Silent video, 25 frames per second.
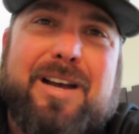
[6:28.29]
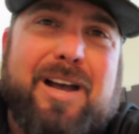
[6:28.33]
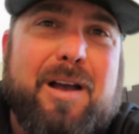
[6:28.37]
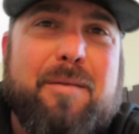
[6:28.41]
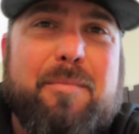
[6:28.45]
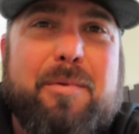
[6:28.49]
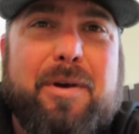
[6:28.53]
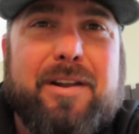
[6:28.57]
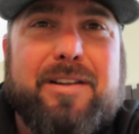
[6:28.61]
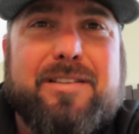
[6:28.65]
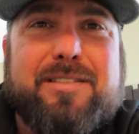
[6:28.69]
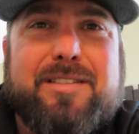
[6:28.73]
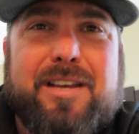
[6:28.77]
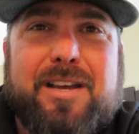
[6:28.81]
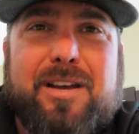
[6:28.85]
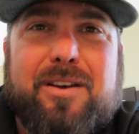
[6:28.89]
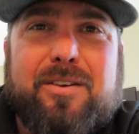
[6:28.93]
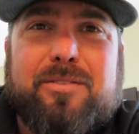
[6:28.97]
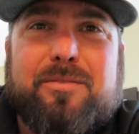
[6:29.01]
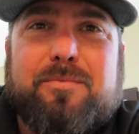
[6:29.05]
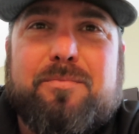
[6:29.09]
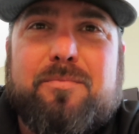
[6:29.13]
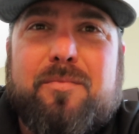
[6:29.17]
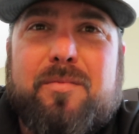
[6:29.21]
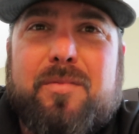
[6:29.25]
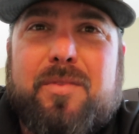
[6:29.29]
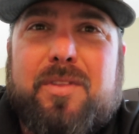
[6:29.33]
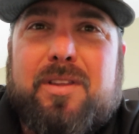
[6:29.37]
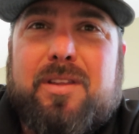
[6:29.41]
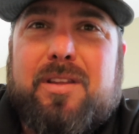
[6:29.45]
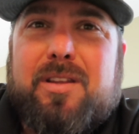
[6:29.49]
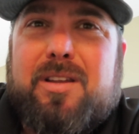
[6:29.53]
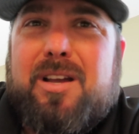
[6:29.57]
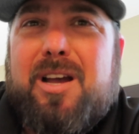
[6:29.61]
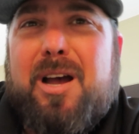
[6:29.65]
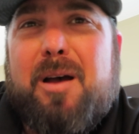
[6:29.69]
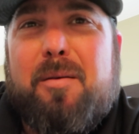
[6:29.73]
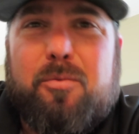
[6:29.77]
I'm out of town.
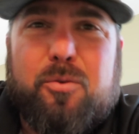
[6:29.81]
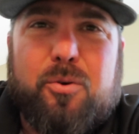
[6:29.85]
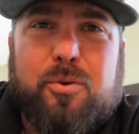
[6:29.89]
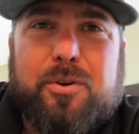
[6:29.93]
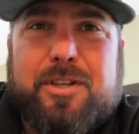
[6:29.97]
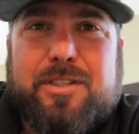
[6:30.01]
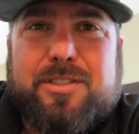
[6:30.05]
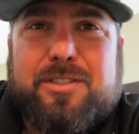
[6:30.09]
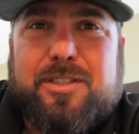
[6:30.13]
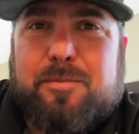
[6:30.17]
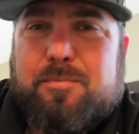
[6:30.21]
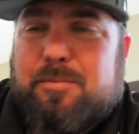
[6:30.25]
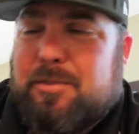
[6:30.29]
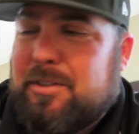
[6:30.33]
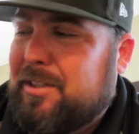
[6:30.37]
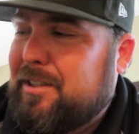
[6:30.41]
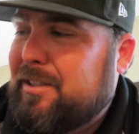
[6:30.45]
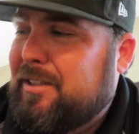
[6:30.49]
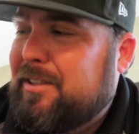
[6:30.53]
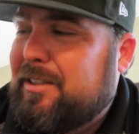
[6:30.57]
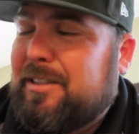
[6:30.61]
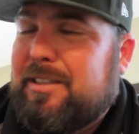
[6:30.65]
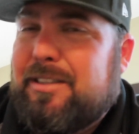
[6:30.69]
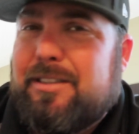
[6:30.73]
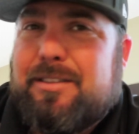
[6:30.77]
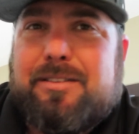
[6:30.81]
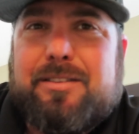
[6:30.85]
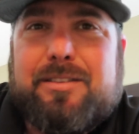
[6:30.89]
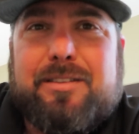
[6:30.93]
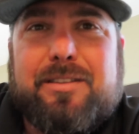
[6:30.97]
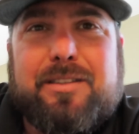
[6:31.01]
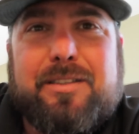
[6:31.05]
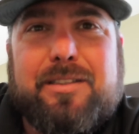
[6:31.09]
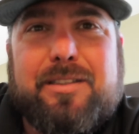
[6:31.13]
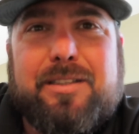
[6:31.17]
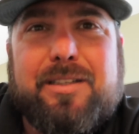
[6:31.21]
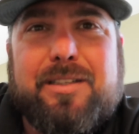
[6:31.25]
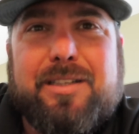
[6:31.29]
I'm going to go get something to eat
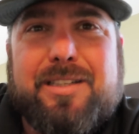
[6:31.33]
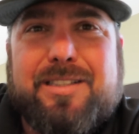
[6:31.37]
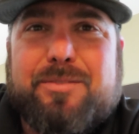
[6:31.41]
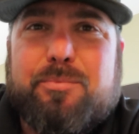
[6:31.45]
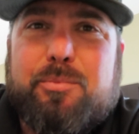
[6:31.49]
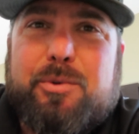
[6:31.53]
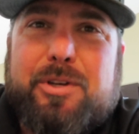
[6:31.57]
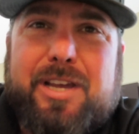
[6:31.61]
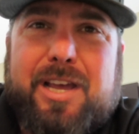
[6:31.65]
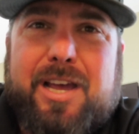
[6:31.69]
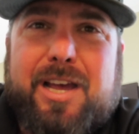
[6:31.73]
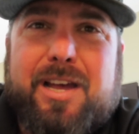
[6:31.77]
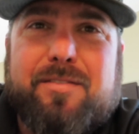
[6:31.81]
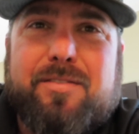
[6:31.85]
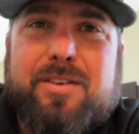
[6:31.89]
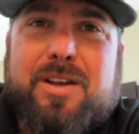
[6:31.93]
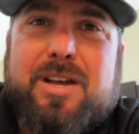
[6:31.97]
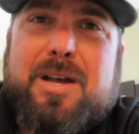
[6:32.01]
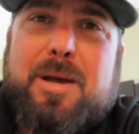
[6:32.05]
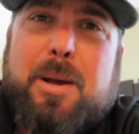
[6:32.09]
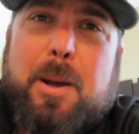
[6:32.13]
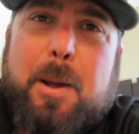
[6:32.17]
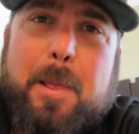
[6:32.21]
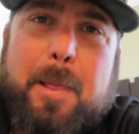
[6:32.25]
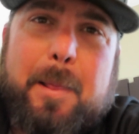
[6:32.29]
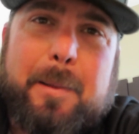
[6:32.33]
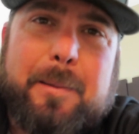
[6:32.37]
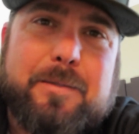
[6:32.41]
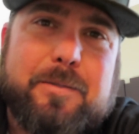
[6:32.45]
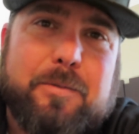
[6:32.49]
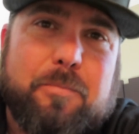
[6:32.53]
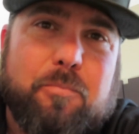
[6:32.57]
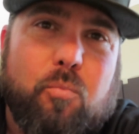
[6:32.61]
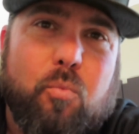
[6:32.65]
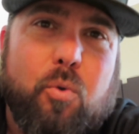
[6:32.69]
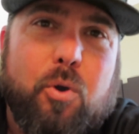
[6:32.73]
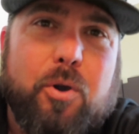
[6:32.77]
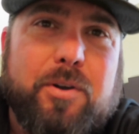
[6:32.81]
because we got
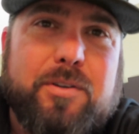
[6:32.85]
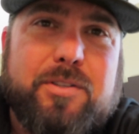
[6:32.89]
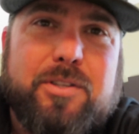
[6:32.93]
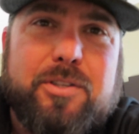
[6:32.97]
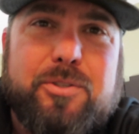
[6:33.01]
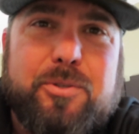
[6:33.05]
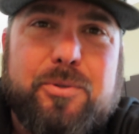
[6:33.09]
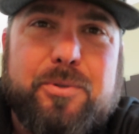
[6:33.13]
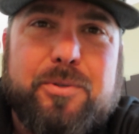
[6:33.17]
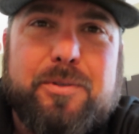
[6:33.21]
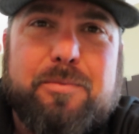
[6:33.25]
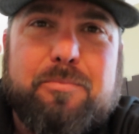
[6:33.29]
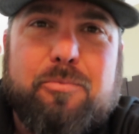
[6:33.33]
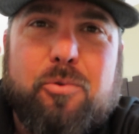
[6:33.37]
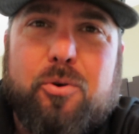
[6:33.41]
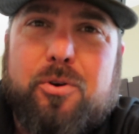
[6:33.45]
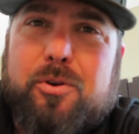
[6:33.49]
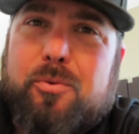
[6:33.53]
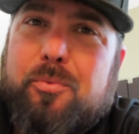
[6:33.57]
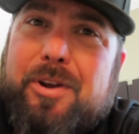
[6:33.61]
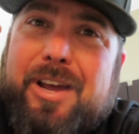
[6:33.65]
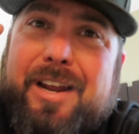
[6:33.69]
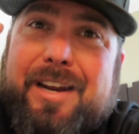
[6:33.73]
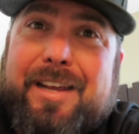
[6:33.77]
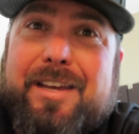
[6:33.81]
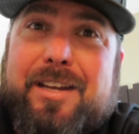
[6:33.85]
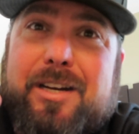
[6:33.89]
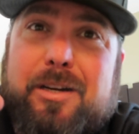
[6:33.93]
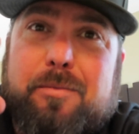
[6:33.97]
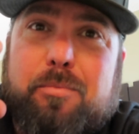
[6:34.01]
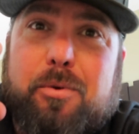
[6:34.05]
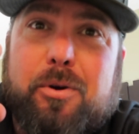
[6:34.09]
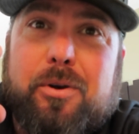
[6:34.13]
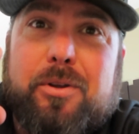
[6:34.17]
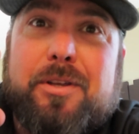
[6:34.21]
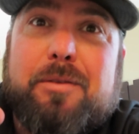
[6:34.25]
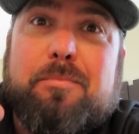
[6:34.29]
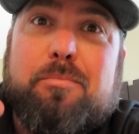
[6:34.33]
some work to do in the morning. We got to get up
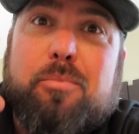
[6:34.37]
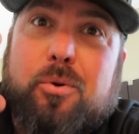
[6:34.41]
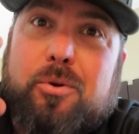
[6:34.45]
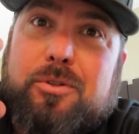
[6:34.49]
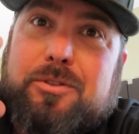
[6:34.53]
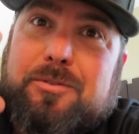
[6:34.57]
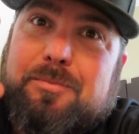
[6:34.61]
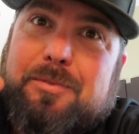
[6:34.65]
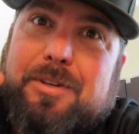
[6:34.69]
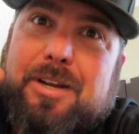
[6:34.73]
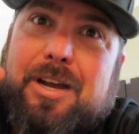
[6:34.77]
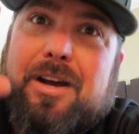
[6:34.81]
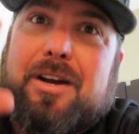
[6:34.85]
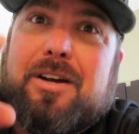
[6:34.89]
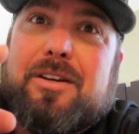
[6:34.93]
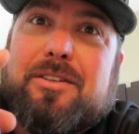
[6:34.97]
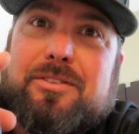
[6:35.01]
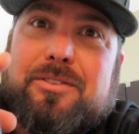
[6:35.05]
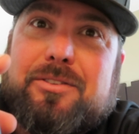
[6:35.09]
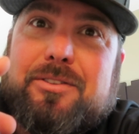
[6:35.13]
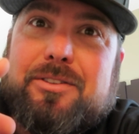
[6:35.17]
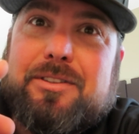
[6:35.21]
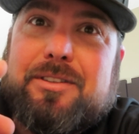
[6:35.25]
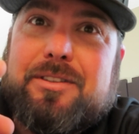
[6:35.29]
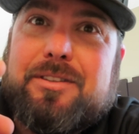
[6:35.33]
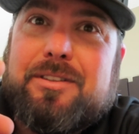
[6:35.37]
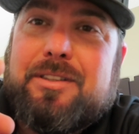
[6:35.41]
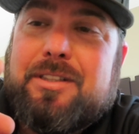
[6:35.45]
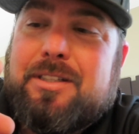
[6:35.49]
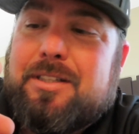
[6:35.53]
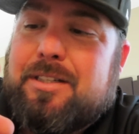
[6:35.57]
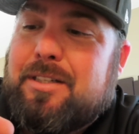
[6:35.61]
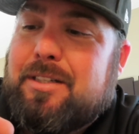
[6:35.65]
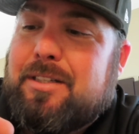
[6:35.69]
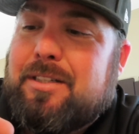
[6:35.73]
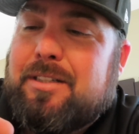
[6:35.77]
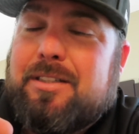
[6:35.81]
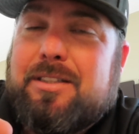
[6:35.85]
early and pour some concrete.
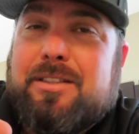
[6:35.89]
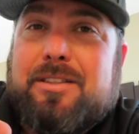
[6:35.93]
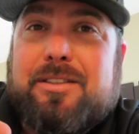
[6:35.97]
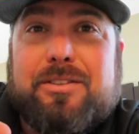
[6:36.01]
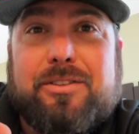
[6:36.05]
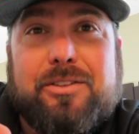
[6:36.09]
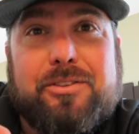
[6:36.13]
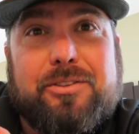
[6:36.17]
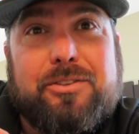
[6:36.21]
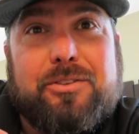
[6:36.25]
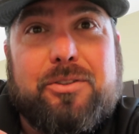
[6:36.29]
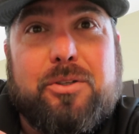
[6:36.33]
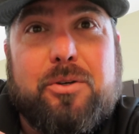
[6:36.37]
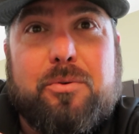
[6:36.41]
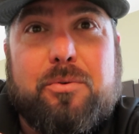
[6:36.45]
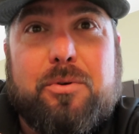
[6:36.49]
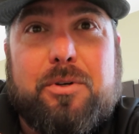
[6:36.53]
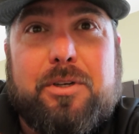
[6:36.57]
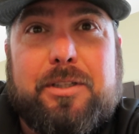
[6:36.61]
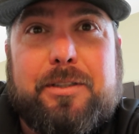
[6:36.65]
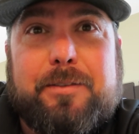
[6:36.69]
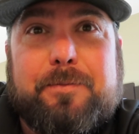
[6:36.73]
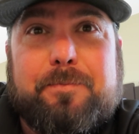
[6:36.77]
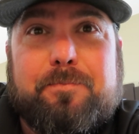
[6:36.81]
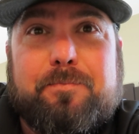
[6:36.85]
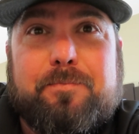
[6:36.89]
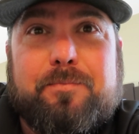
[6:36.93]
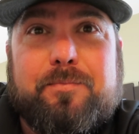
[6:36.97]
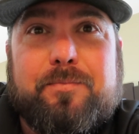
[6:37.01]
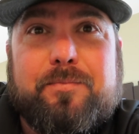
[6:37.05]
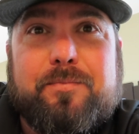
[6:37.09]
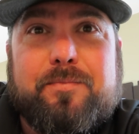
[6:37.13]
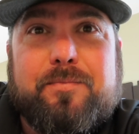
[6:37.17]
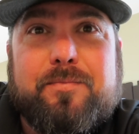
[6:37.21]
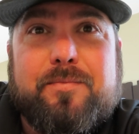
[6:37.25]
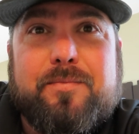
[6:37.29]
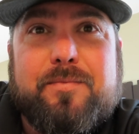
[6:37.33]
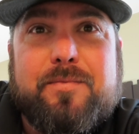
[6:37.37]
So you know what?
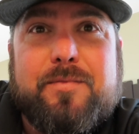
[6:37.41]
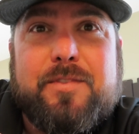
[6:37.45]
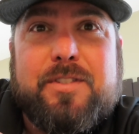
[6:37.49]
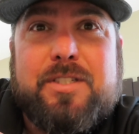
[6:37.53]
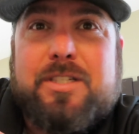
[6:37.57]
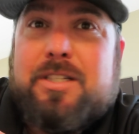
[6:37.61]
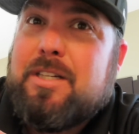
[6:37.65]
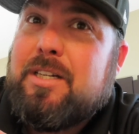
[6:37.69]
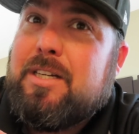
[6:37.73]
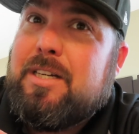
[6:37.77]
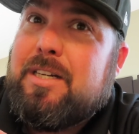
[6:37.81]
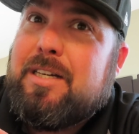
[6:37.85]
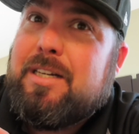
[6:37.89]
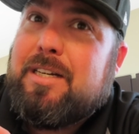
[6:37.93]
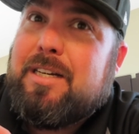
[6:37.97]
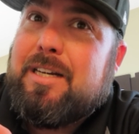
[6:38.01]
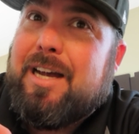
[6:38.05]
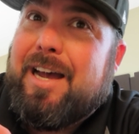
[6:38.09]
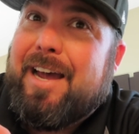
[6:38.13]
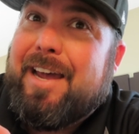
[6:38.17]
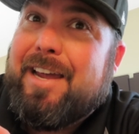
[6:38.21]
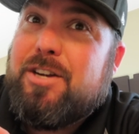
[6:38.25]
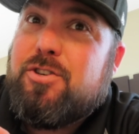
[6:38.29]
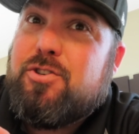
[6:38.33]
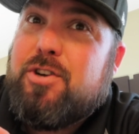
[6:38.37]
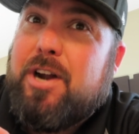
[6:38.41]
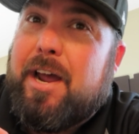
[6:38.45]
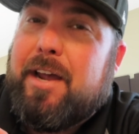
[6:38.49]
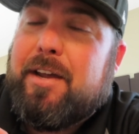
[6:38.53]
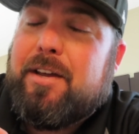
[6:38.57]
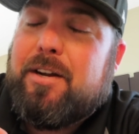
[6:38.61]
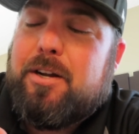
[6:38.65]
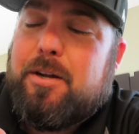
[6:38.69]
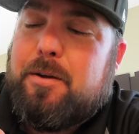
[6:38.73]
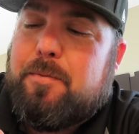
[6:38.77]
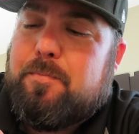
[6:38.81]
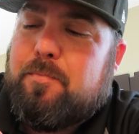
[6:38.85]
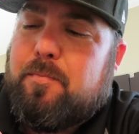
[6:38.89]
I ain't
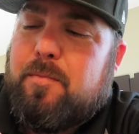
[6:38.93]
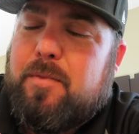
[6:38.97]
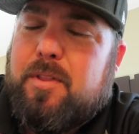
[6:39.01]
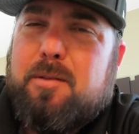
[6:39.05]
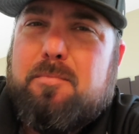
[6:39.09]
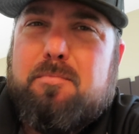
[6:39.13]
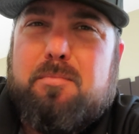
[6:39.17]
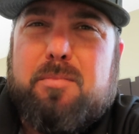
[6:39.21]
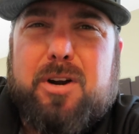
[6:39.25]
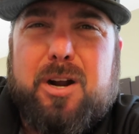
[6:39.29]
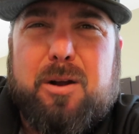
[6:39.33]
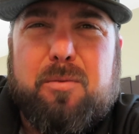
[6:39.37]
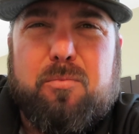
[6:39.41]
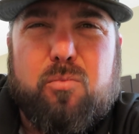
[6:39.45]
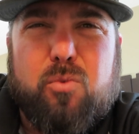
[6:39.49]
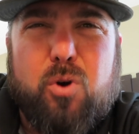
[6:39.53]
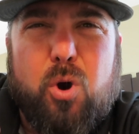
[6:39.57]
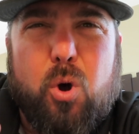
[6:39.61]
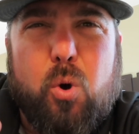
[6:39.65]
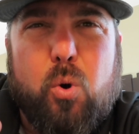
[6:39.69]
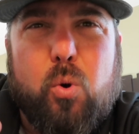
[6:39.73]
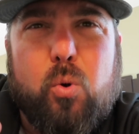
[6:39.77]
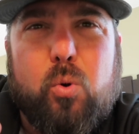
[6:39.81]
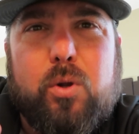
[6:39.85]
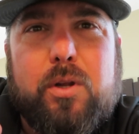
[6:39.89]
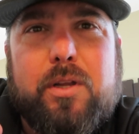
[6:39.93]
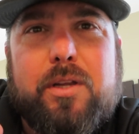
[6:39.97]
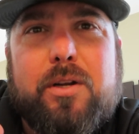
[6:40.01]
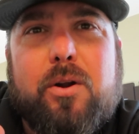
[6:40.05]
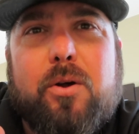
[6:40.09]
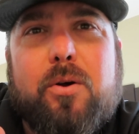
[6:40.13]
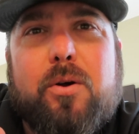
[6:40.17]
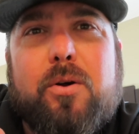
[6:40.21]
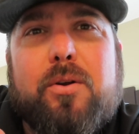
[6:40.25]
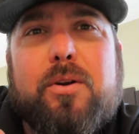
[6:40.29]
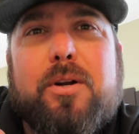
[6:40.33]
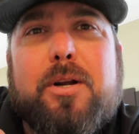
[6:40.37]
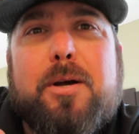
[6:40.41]
dragging up, but I'm rolling
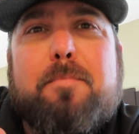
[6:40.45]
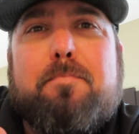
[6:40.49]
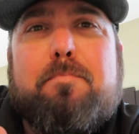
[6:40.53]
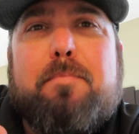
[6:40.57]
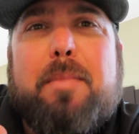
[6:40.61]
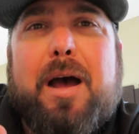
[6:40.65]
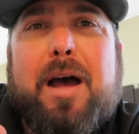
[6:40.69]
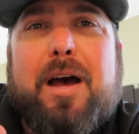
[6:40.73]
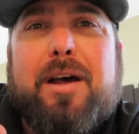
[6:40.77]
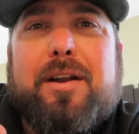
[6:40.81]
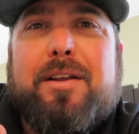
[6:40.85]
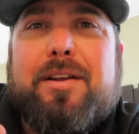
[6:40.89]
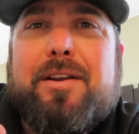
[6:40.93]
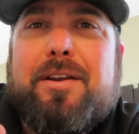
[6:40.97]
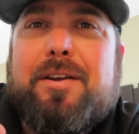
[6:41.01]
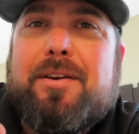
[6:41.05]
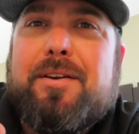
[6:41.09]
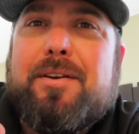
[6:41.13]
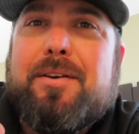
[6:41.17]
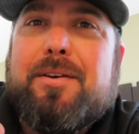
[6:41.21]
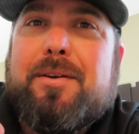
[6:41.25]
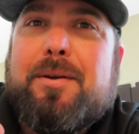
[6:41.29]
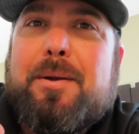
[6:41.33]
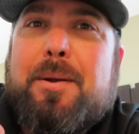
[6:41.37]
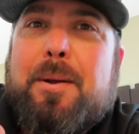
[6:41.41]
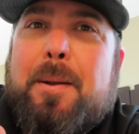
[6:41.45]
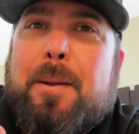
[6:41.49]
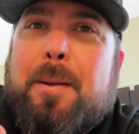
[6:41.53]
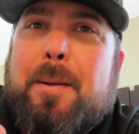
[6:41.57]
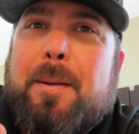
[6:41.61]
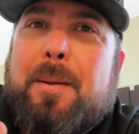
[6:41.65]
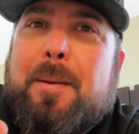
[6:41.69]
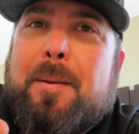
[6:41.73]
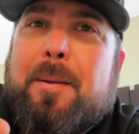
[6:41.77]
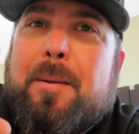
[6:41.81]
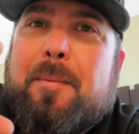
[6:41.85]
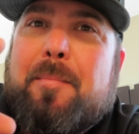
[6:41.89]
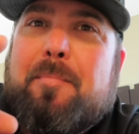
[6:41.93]
on up out of here.
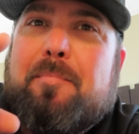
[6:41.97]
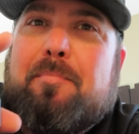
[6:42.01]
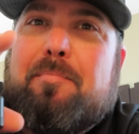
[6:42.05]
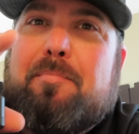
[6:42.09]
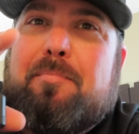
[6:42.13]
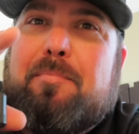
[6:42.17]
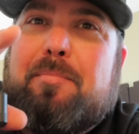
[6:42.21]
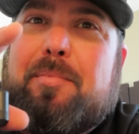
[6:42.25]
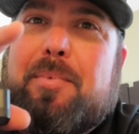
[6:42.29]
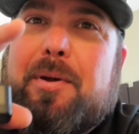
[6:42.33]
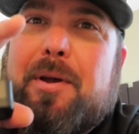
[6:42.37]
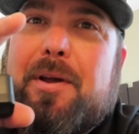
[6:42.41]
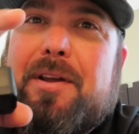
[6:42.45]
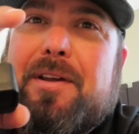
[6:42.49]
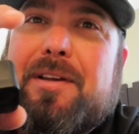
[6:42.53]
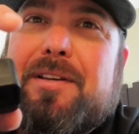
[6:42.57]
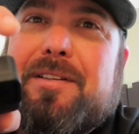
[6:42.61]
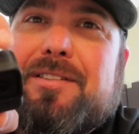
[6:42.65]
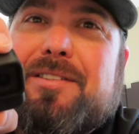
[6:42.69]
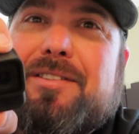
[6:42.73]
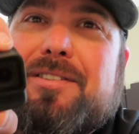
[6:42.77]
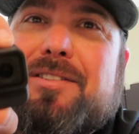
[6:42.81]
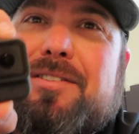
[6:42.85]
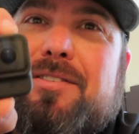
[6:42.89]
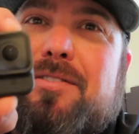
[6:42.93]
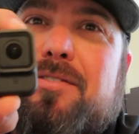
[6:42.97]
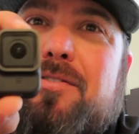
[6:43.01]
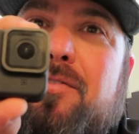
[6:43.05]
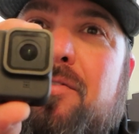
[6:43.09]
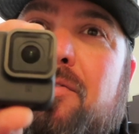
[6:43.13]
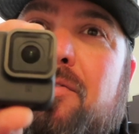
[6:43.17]
Peace.